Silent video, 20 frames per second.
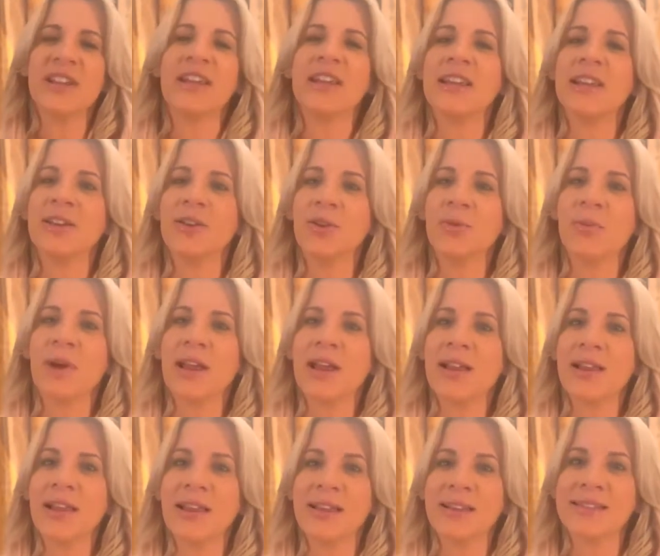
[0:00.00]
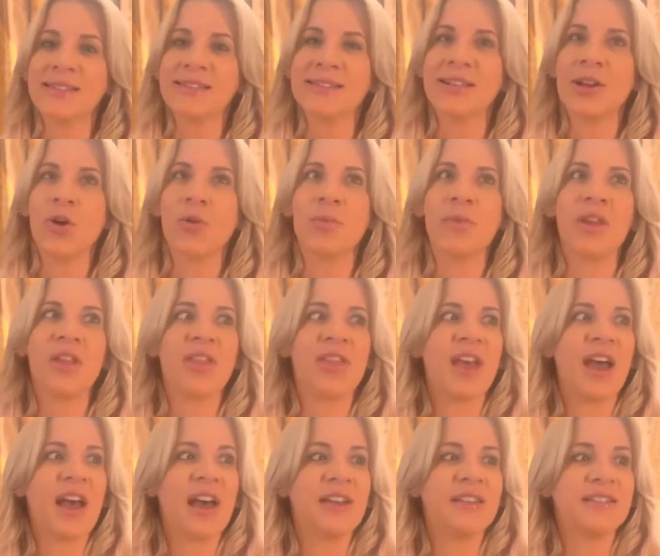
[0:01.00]
I hear my clients tell me
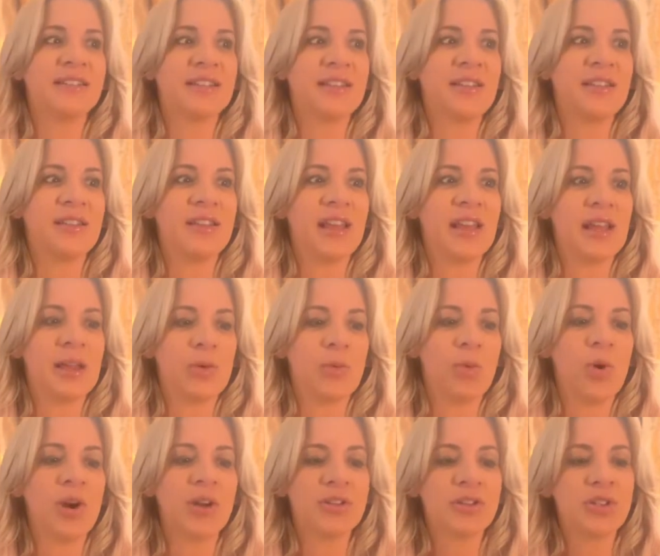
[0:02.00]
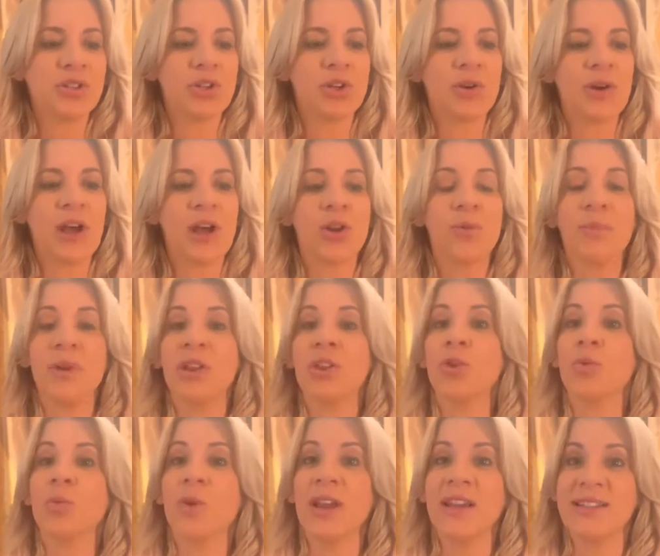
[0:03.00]
that they want to know how to make
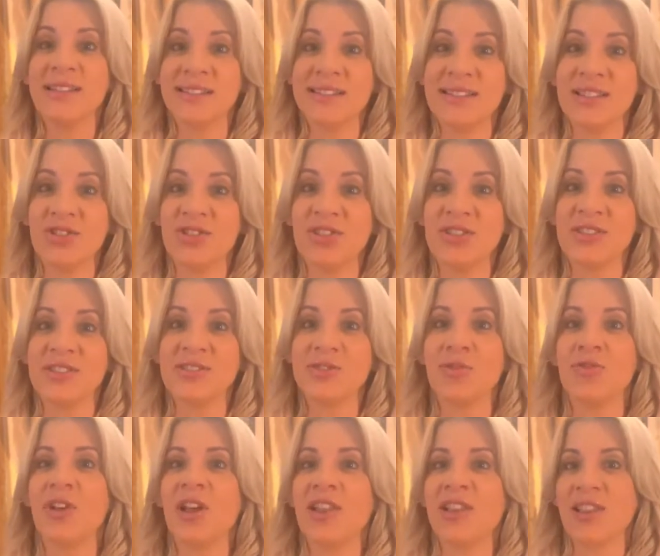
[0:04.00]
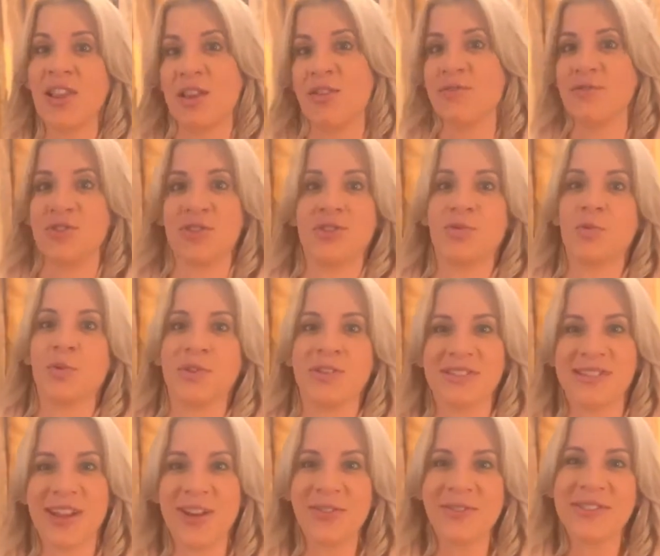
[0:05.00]
the right decisions so that life just
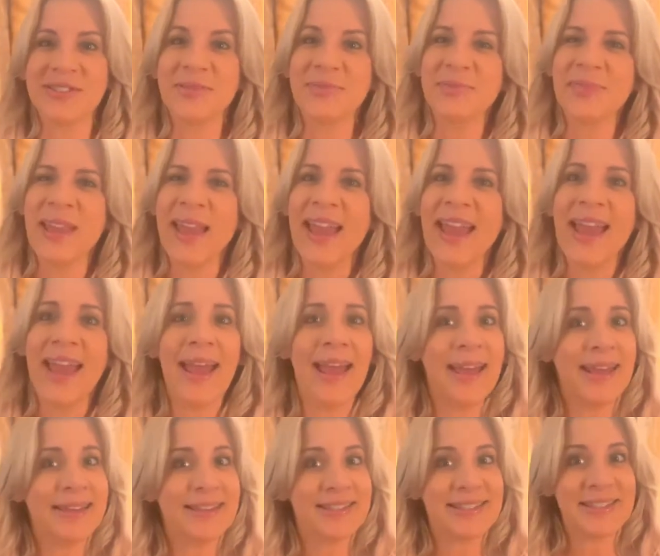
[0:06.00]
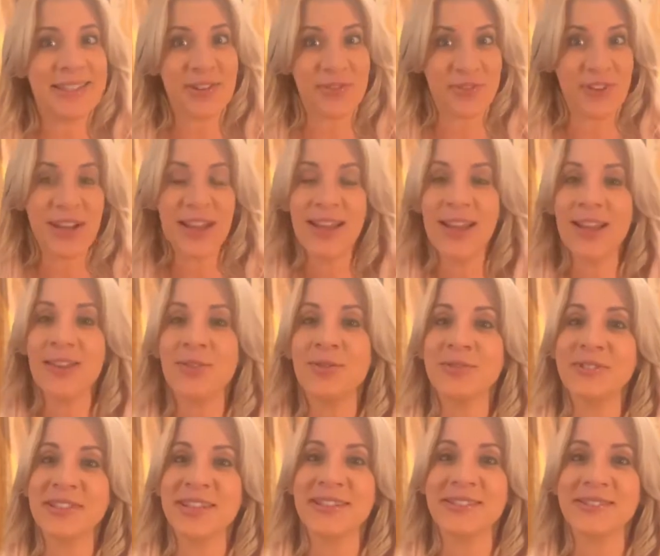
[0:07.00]
works out. And if I had
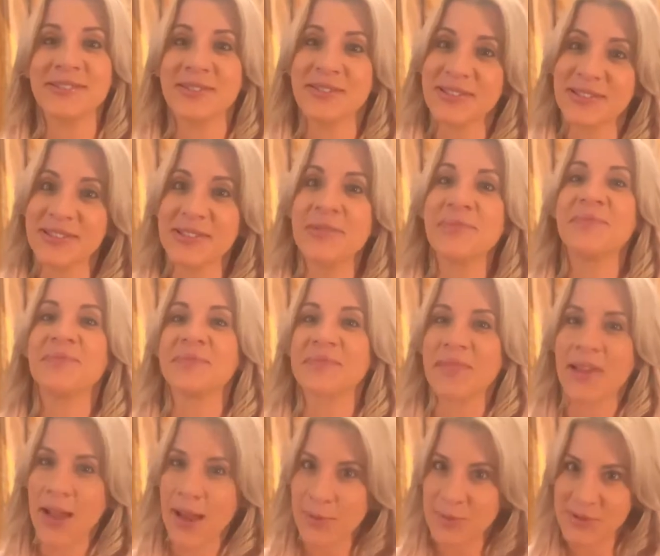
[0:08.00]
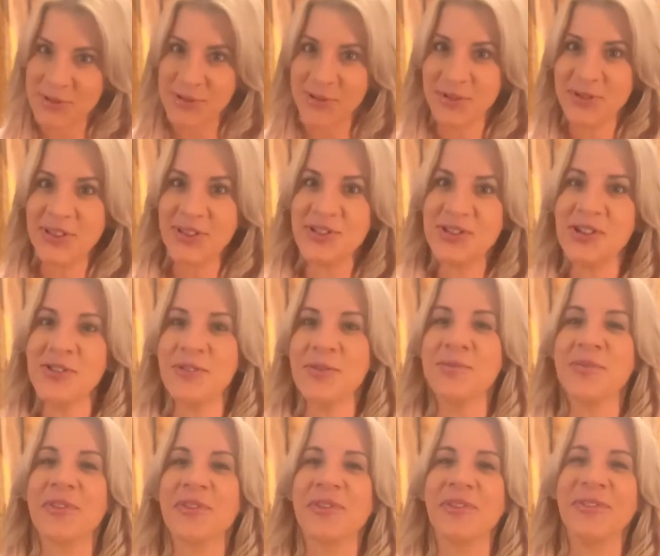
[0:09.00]
those answers, I would certainly share them
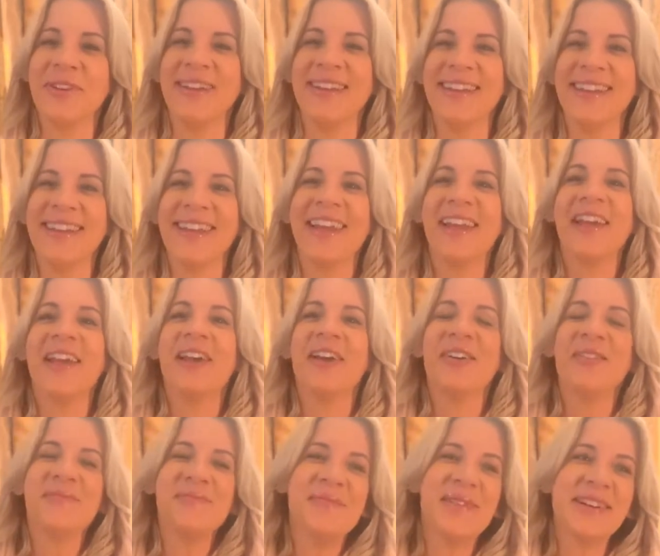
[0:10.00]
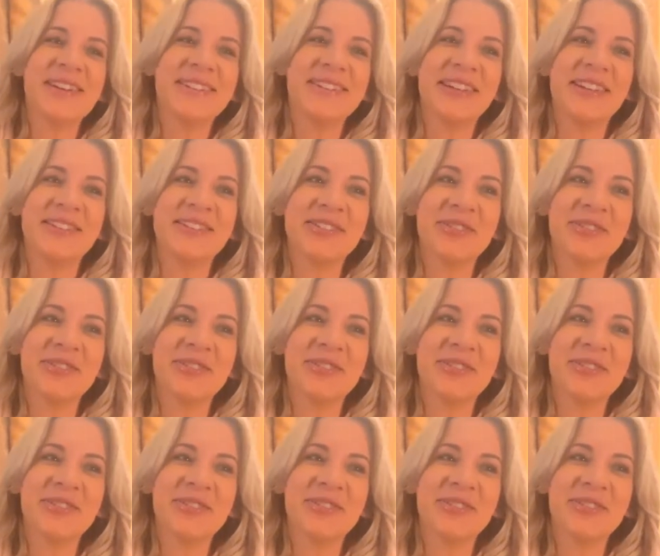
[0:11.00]
with you. But